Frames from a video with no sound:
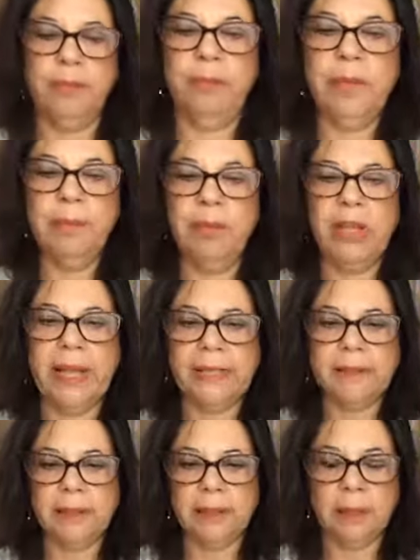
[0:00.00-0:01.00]
be
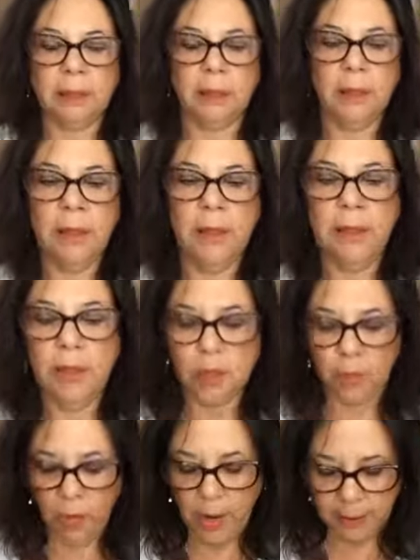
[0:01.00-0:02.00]
planted
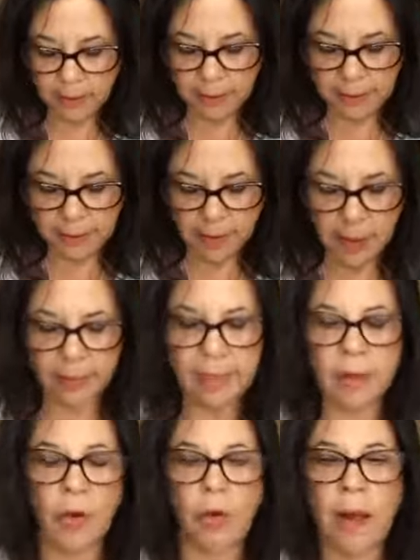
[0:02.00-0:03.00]
directly on
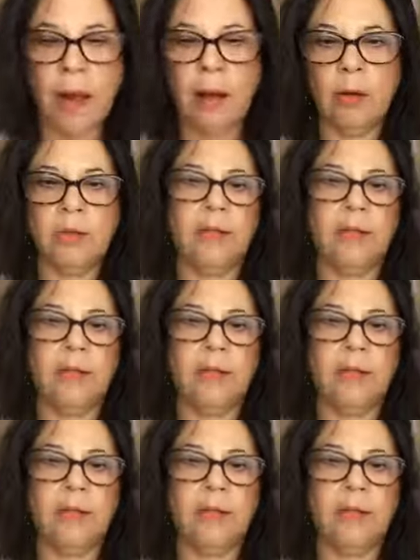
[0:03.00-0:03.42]
the ground,